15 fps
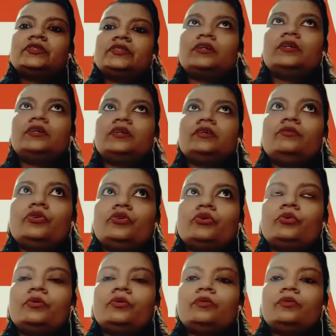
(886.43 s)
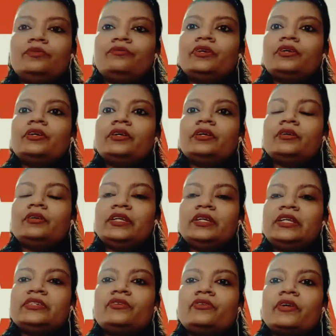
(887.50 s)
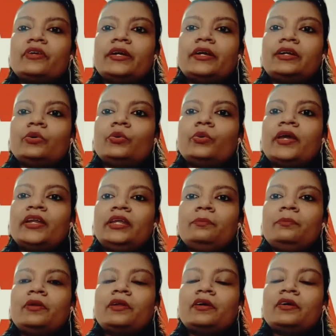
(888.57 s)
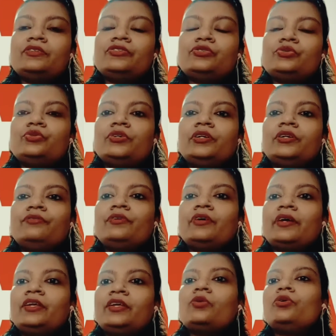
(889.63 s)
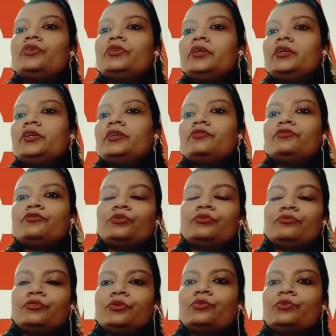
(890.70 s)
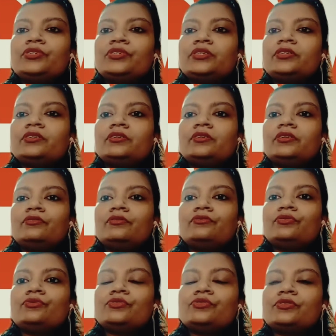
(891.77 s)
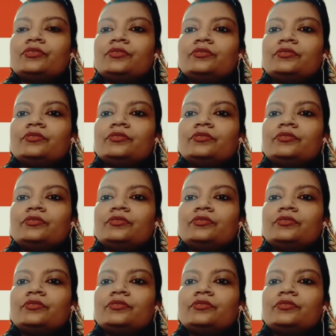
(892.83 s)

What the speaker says: you're delivering diesel right now, any plans to deliver any alternative fuels in the near future?